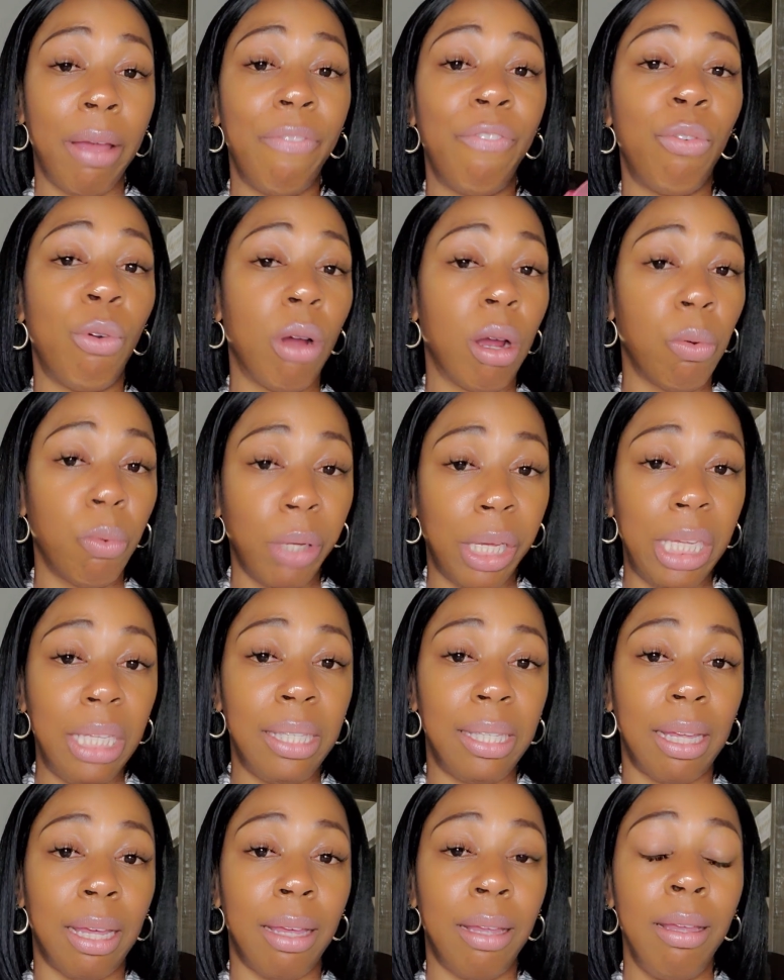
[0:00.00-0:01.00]
for a
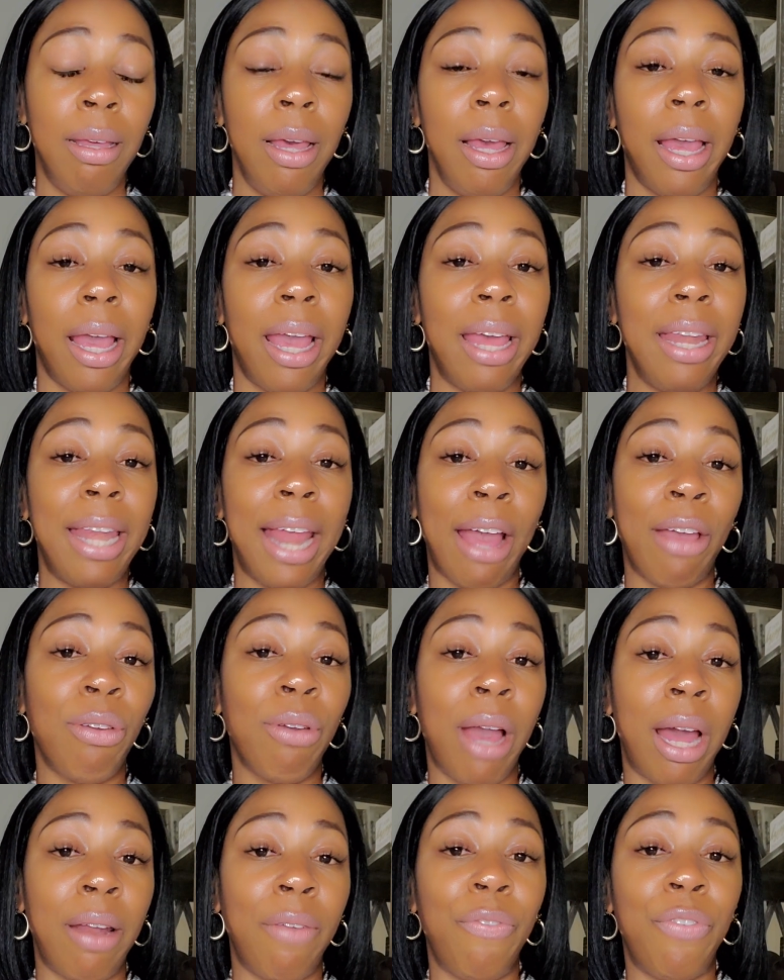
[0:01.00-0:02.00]
reason, and now you
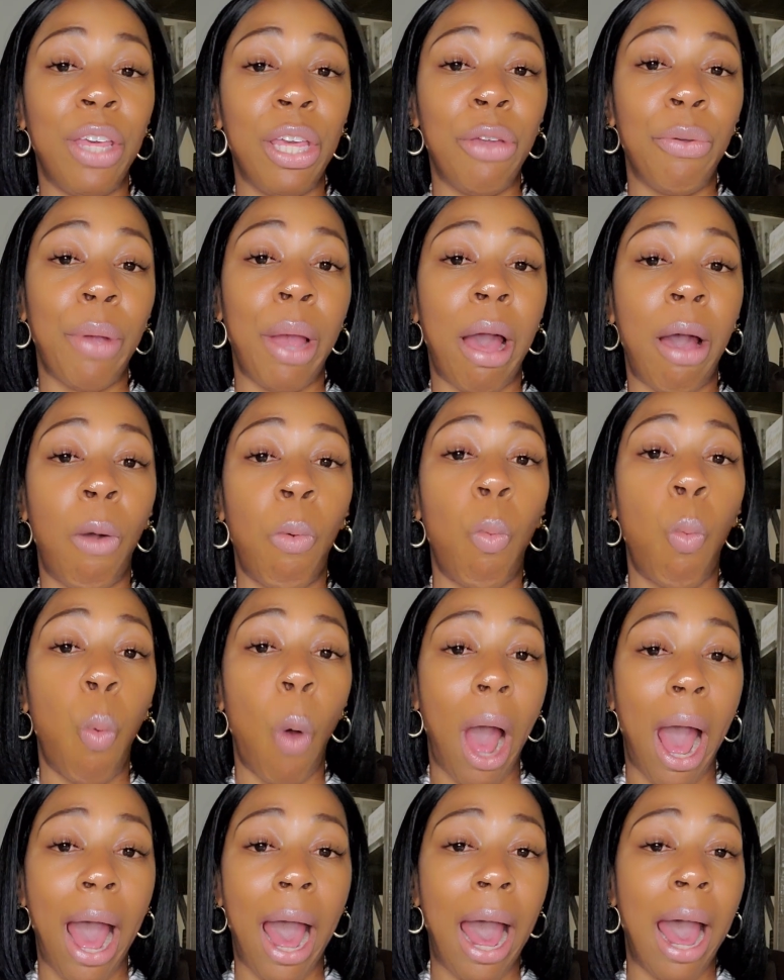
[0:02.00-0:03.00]
got to figure out
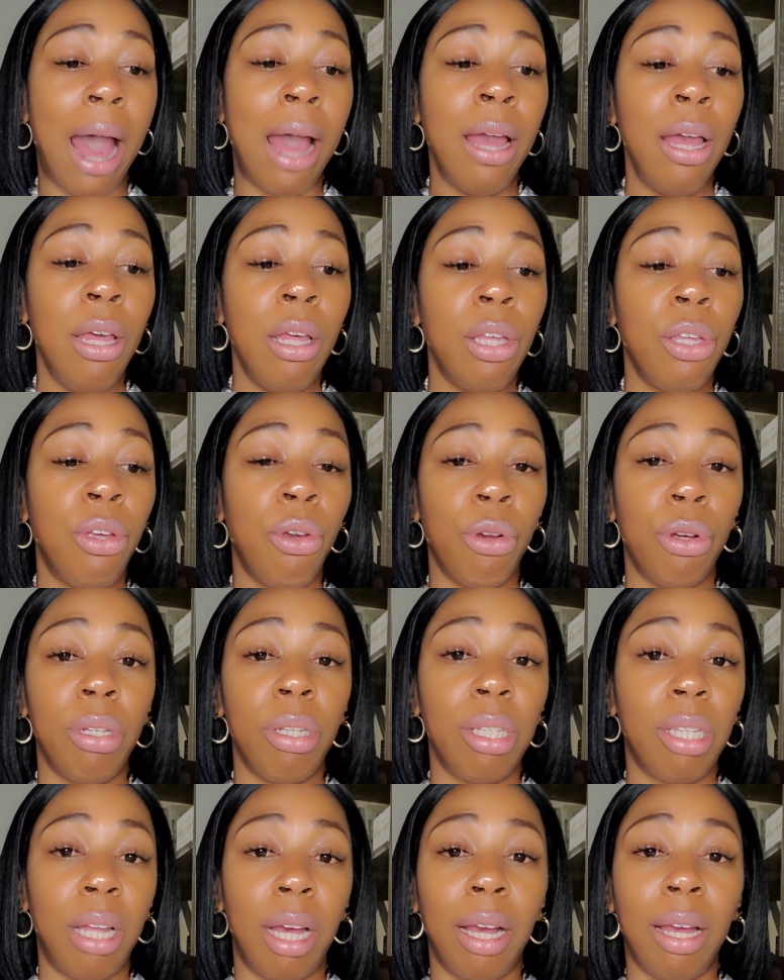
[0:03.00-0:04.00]
why you're
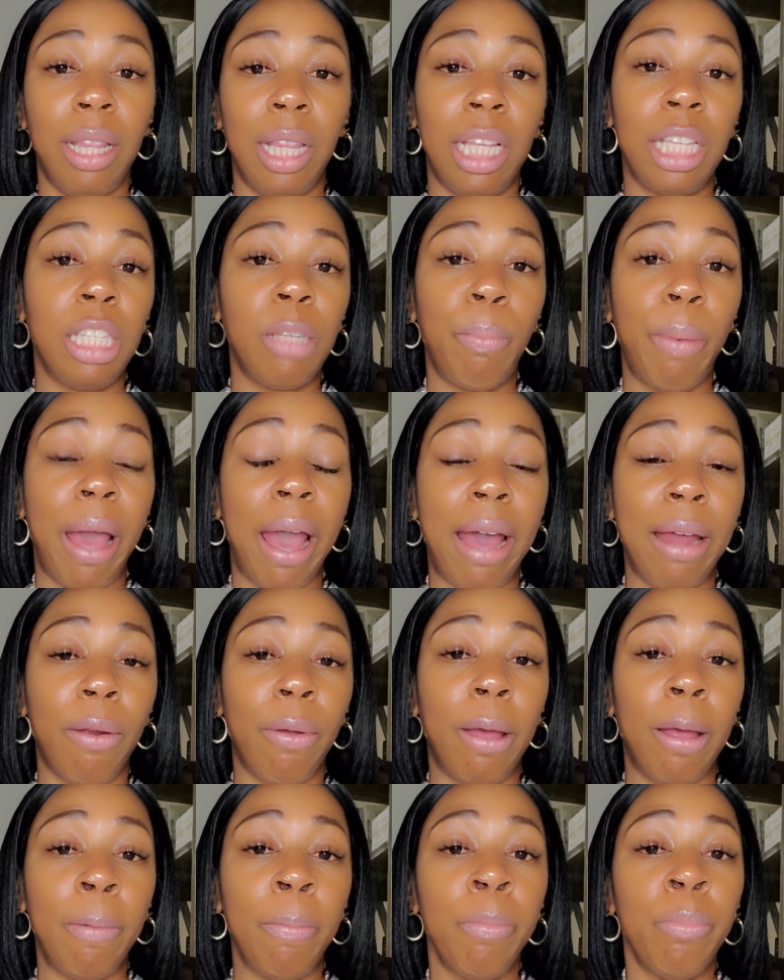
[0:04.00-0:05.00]
stuck in this
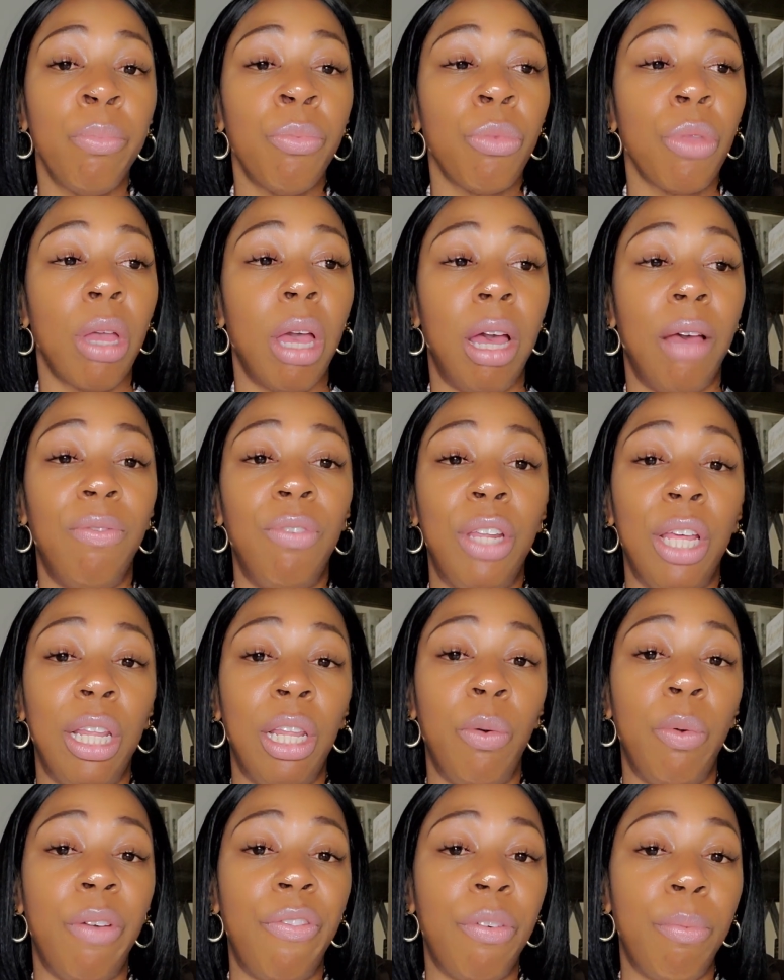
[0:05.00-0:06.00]
pattern of
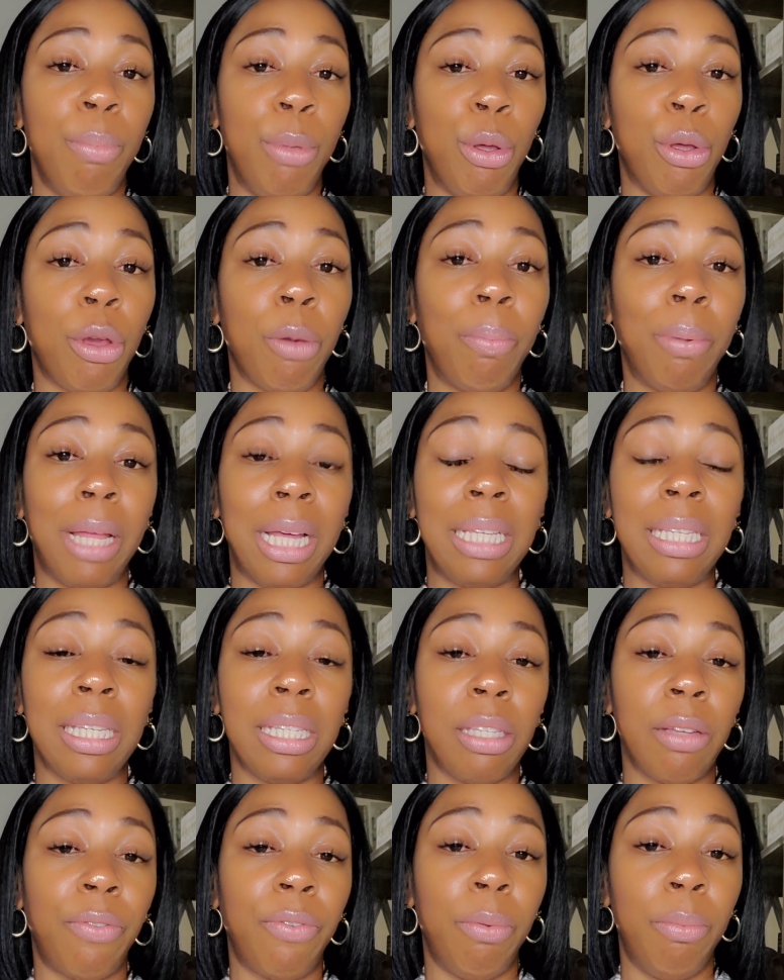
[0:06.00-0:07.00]
dealing with familiar
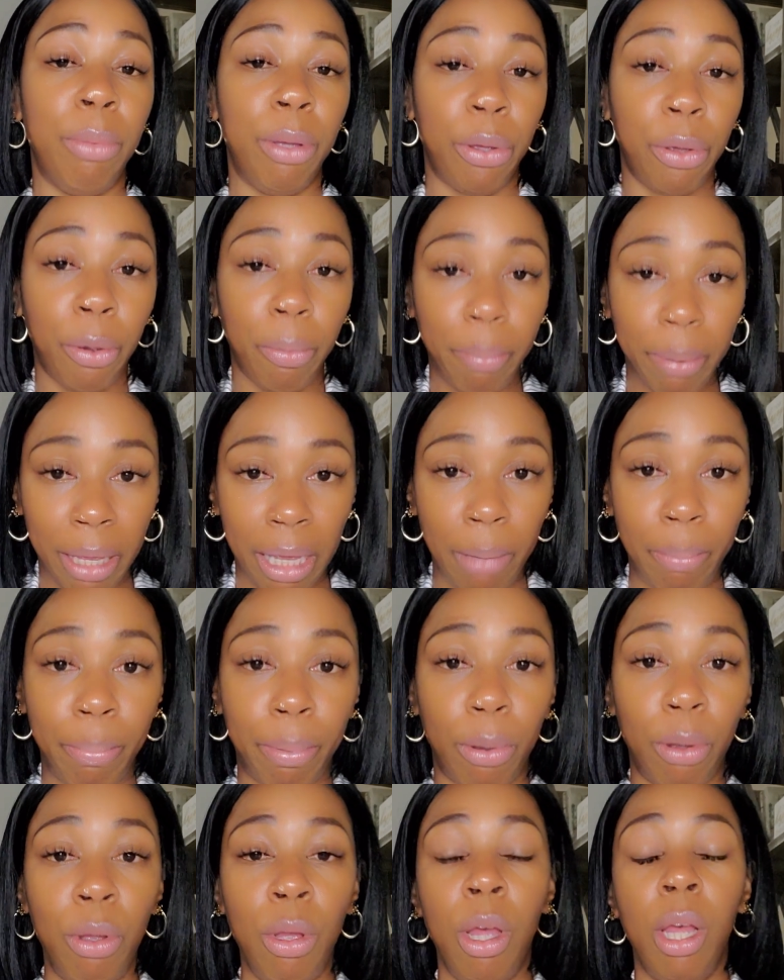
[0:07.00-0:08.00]
places or familiar
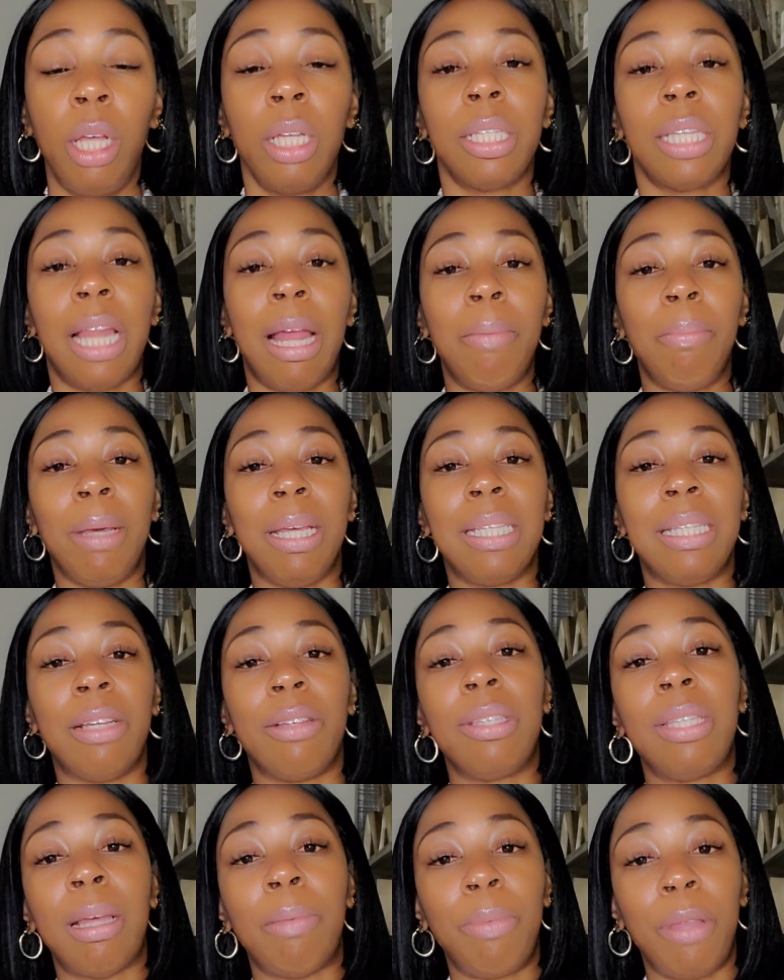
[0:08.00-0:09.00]
people. So that means
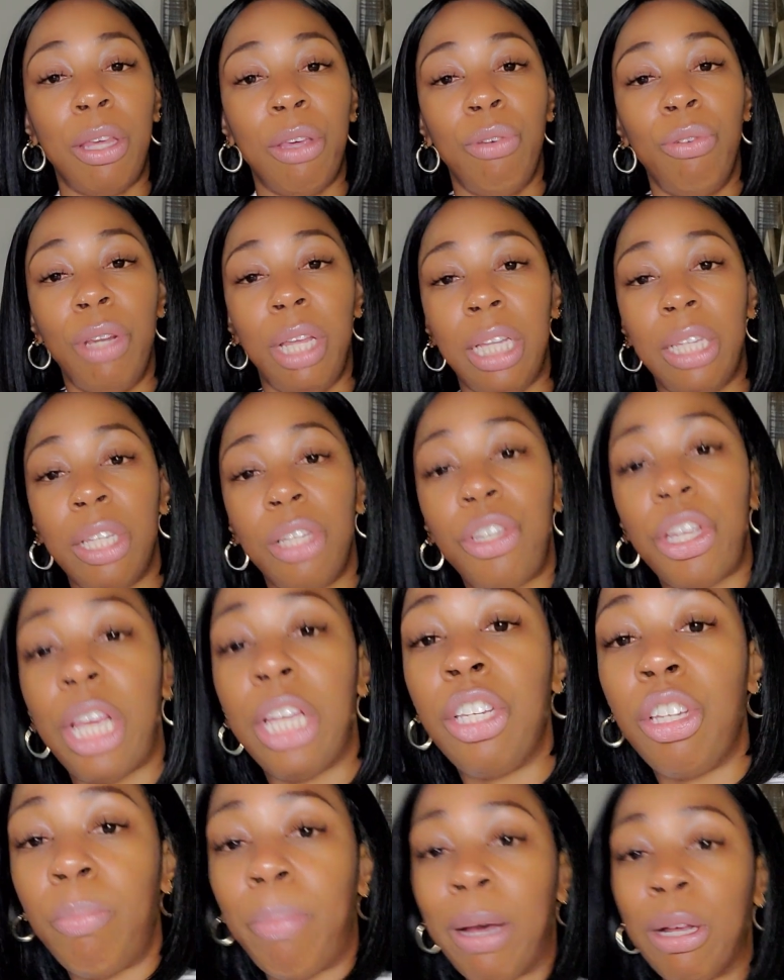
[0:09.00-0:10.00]
there's something you need to
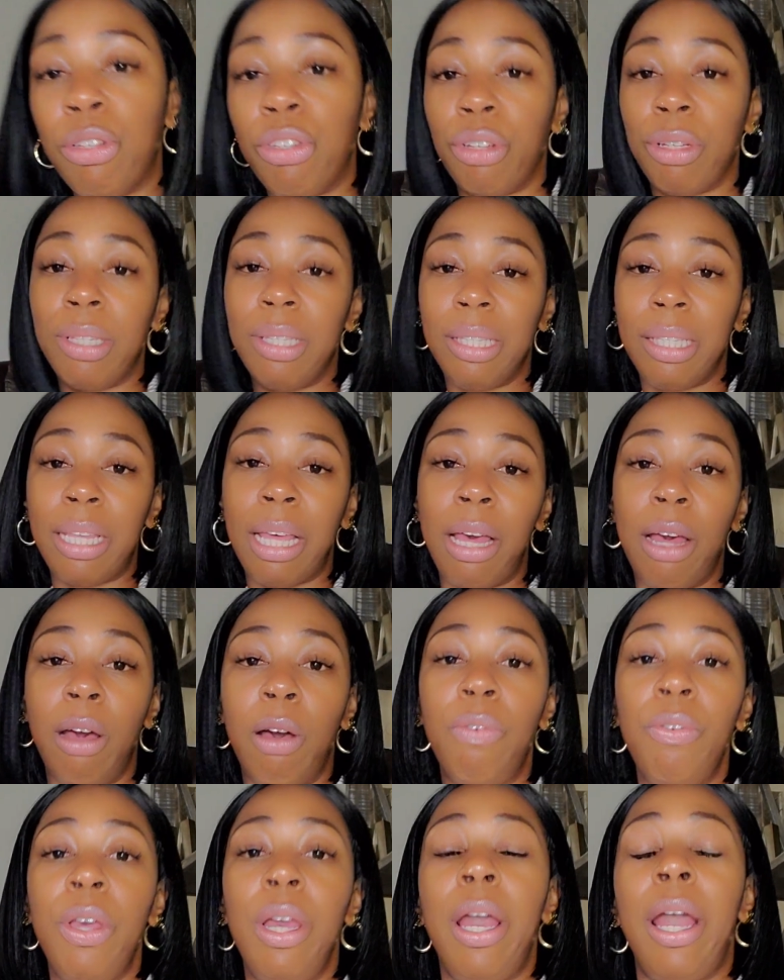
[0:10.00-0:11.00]
change about yourself.